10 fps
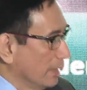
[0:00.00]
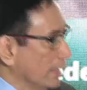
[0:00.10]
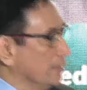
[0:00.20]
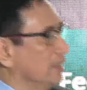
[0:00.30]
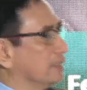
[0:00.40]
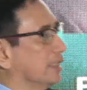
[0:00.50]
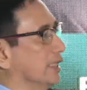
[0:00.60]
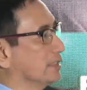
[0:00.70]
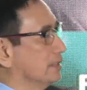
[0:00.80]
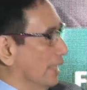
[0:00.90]
In this
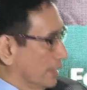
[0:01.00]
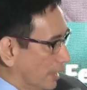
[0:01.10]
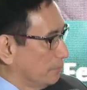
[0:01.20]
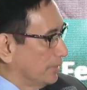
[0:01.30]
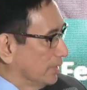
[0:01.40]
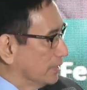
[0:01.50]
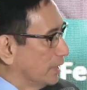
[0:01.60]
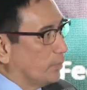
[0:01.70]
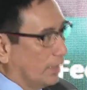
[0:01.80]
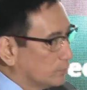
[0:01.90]
case, the assignment is
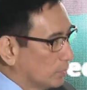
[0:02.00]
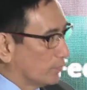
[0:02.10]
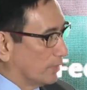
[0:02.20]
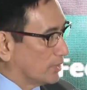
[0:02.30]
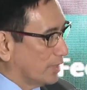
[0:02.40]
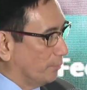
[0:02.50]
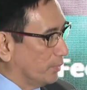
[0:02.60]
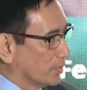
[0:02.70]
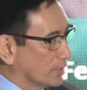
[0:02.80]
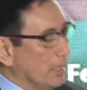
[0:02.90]
there. We have to look for the
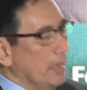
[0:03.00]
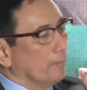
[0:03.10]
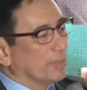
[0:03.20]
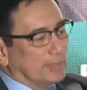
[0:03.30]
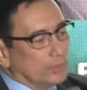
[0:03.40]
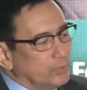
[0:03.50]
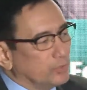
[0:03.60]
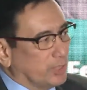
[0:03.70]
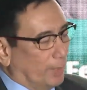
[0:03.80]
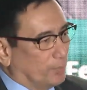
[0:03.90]
champions. But the new
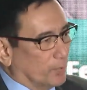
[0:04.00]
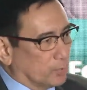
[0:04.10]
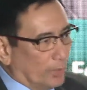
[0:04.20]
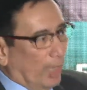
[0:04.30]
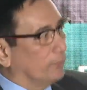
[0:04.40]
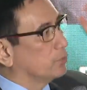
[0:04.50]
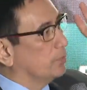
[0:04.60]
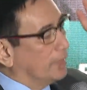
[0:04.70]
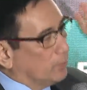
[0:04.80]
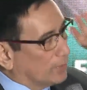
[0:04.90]
champions will have to
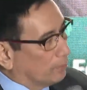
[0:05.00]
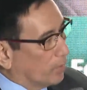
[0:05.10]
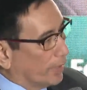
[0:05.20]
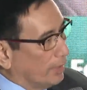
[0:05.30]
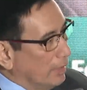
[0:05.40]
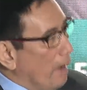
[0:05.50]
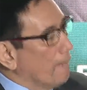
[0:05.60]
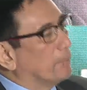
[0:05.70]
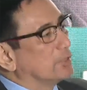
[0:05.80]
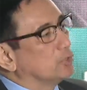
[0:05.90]
begin with the board.
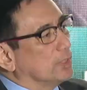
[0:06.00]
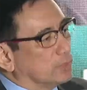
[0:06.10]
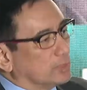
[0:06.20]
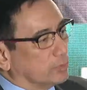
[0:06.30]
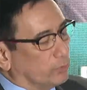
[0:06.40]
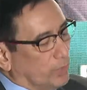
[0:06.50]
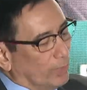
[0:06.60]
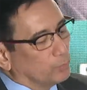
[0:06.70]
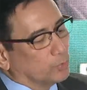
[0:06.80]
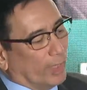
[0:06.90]
But we
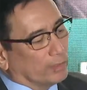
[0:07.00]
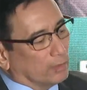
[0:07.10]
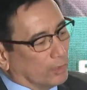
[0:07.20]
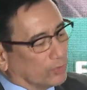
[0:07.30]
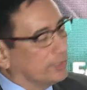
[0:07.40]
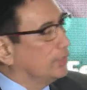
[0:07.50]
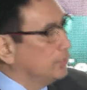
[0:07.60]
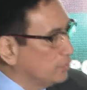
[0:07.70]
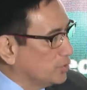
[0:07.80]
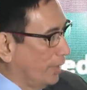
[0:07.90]
have to unearth the
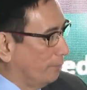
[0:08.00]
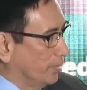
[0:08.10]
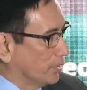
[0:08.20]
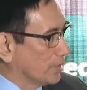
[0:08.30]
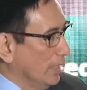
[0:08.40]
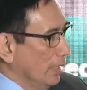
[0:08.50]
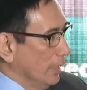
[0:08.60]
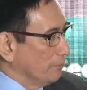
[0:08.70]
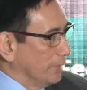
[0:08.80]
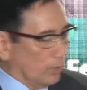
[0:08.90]
new champions
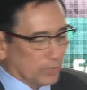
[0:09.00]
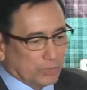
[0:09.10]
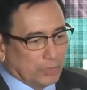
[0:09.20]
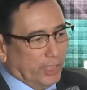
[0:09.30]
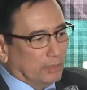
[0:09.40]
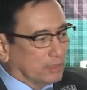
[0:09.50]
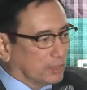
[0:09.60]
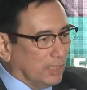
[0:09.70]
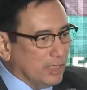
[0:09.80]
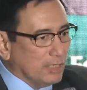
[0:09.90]
because Gen
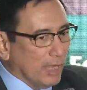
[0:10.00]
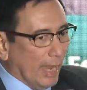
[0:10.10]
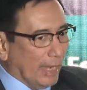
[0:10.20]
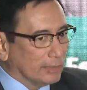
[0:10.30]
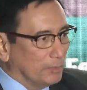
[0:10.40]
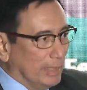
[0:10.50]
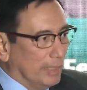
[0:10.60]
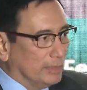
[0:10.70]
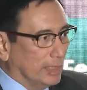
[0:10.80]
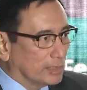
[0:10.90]
Z and the
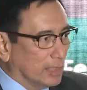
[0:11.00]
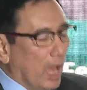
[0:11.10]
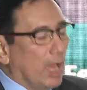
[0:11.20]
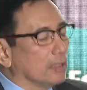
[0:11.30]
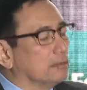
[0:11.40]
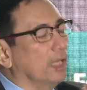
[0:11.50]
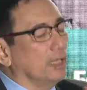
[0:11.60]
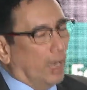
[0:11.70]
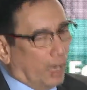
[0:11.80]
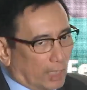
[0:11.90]
millennials,
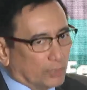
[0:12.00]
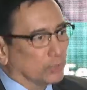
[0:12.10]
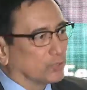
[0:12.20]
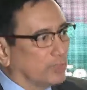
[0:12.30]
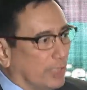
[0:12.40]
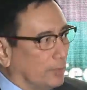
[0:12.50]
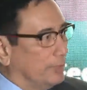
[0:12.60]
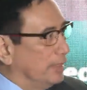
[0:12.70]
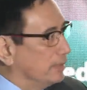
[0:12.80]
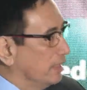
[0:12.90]
they are
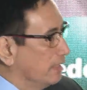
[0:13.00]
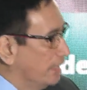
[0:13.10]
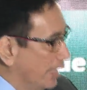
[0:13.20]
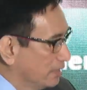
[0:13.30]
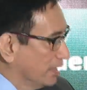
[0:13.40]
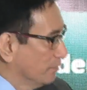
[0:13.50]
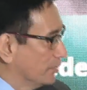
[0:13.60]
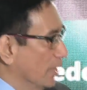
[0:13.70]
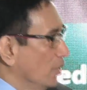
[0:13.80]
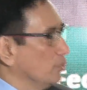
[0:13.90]
sustainability
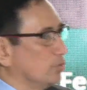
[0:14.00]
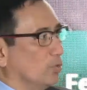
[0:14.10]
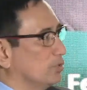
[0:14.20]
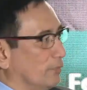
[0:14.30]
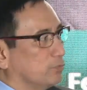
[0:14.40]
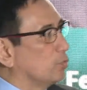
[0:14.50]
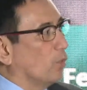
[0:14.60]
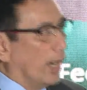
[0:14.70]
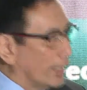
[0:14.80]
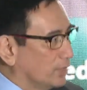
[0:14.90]
natives. You don't have
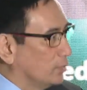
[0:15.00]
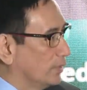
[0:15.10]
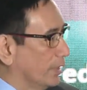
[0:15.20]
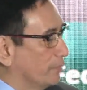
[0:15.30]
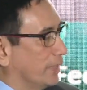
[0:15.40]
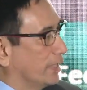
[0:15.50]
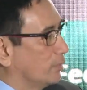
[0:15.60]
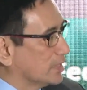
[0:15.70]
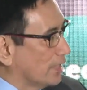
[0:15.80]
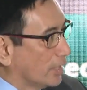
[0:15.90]
to argue with them. They are
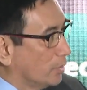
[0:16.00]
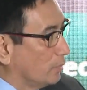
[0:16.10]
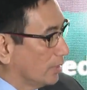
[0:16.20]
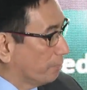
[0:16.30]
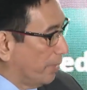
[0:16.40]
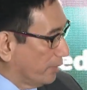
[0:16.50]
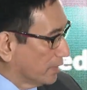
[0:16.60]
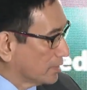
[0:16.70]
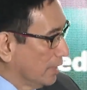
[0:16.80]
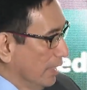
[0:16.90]
the ones arguing with their
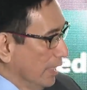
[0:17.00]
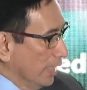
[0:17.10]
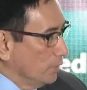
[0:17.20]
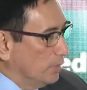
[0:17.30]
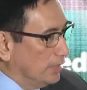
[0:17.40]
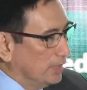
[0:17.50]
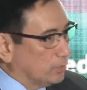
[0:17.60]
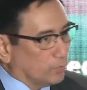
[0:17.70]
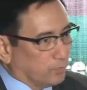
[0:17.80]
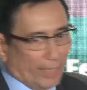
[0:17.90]
parents. And we
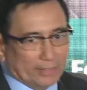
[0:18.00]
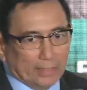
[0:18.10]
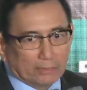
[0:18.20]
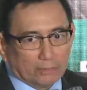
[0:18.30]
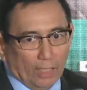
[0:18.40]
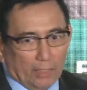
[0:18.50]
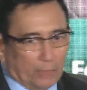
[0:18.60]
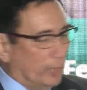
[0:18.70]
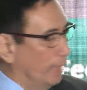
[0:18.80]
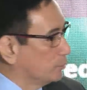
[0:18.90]
need to find
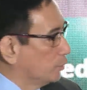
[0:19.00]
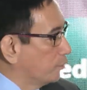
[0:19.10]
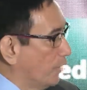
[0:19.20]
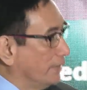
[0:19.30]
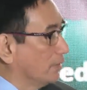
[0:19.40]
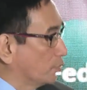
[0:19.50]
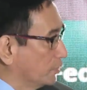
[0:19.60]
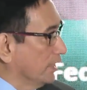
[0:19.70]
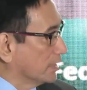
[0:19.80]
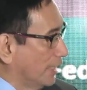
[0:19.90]
that, we have to find those
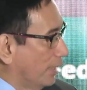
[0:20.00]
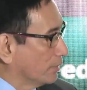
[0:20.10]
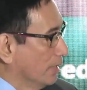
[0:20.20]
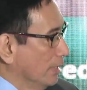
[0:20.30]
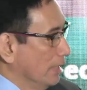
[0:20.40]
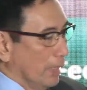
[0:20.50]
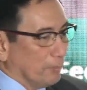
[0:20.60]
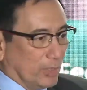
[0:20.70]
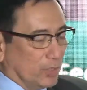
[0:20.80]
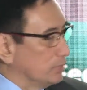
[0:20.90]
things out
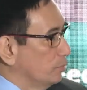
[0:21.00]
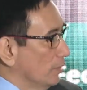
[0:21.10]
because